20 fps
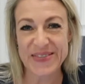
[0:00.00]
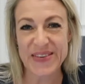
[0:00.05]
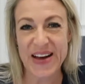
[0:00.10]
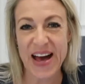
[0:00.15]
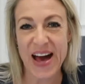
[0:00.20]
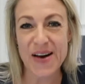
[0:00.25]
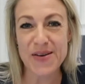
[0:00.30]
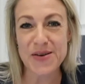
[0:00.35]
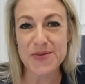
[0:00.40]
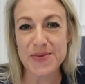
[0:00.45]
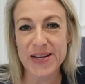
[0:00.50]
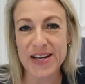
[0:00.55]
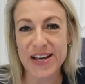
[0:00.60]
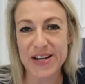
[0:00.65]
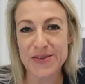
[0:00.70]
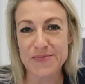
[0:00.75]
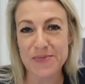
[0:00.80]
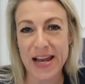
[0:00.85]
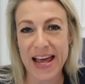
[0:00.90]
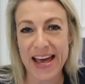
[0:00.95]
How am I going
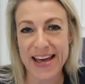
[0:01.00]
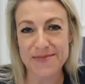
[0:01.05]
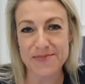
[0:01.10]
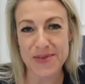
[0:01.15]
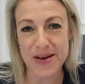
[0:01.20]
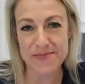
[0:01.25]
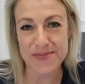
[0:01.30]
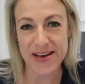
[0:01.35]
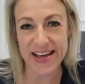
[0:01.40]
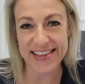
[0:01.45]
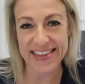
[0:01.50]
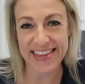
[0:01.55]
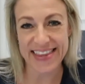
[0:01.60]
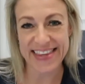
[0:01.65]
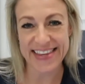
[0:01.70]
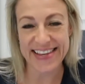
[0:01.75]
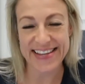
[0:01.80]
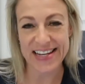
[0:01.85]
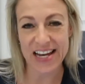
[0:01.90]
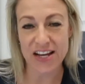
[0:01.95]
to plan my month?
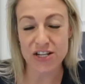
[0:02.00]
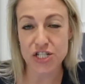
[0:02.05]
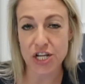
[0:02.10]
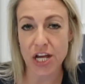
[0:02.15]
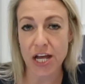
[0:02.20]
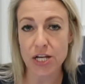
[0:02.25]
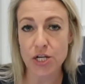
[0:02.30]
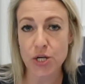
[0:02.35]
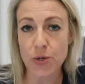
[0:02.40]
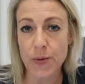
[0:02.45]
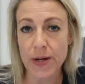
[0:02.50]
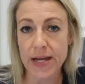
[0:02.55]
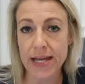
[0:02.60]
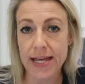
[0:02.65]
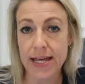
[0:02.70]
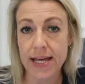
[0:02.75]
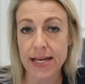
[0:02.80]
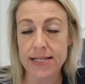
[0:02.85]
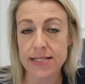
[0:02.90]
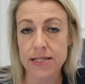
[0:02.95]
Now,
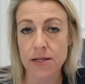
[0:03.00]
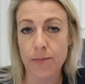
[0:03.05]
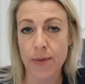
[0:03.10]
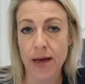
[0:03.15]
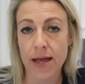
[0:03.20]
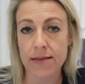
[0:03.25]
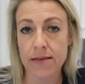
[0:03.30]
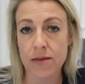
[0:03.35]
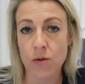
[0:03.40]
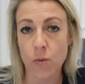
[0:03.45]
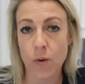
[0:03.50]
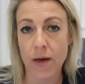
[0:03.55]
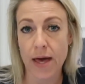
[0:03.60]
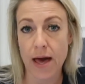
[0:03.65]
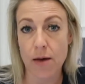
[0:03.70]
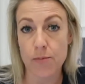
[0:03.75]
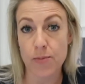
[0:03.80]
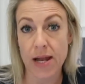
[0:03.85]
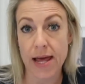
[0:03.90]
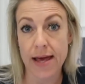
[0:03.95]
January is a month where
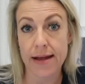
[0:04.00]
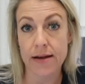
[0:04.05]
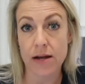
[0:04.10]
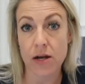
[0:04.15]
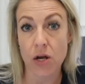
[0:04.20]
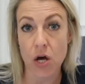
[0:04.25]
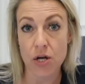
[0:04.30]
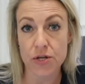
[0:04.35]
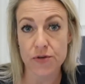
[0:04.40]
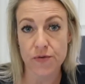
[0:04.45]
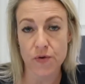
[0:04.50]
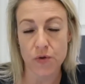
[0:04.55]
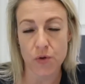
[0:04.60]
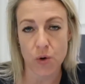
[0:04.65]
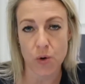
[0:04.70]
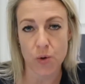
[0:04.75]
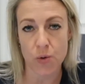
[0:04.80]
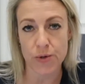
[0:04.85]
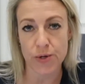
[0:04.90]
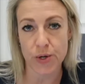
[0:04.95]
I plan a lot for the
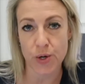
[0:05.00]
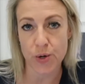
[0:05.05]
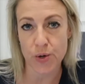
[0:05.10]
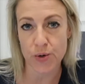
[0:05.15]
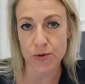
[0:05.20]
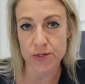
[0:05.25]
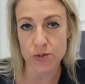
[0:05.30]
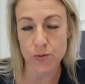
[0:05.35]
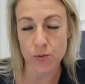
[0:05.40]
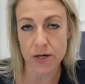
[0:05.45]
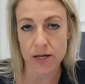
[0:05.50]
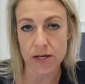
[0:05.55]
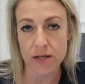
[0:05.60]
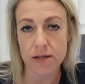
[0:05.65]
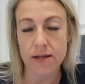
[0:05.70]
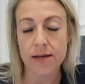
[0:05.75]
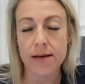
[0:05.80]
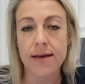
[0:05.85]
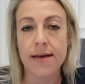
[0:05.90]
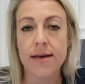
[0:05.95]
whole year as
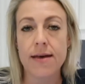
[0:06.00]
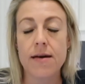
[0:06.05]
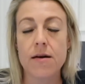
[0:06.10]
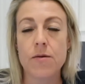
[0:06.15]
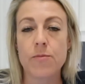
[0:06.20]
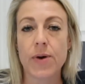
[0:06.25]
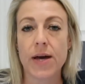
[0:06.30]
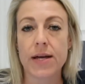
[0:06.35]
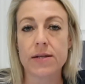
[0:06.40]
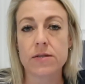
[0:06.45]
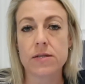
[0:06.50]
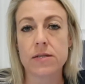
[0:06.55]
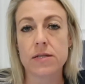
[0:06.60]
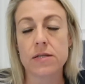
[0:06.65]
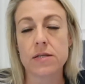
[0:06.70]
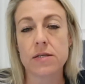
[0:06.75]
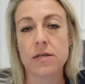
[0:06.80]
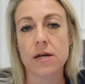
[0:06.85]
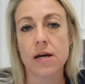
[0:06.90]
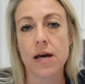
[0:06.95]
well, but
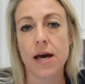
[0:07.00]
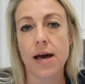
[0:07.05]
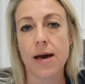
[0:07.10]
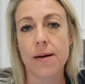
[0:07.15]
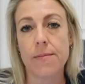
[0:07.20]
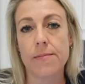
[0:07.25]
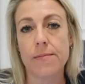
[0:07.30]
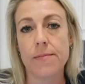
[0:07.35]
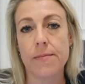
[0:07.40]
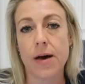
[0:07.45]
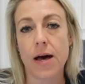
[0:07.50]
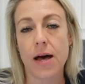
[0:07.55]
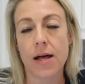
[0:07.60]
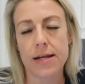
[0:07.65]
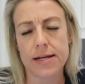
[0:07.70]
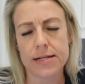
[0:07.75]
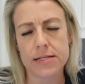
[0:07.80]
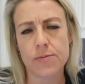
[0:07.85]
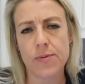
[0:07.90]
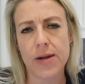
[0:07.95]
I'll
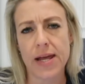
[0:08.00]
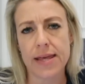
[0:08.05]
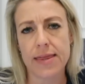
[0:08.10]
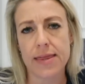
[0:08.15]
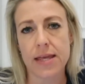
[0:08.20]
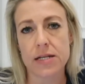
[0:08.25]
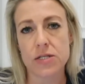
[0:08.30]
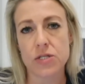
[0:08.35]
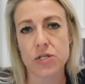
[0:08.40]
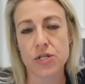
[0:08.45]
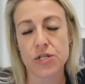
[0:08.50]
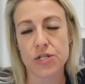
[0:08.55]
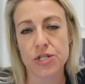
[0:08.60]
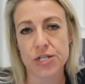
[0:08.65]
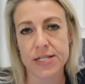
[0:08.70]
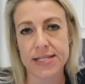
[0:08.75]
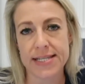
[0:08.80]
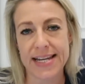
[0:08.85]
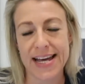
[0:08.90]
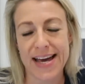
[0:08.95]
explain that to you
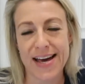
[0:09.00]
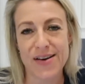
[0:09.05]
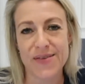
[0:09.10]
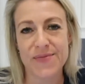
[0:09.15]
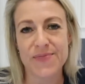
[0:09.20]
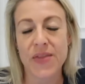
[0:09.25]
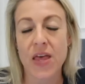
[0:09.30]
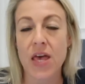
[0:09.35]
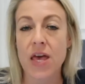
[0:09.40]
just now.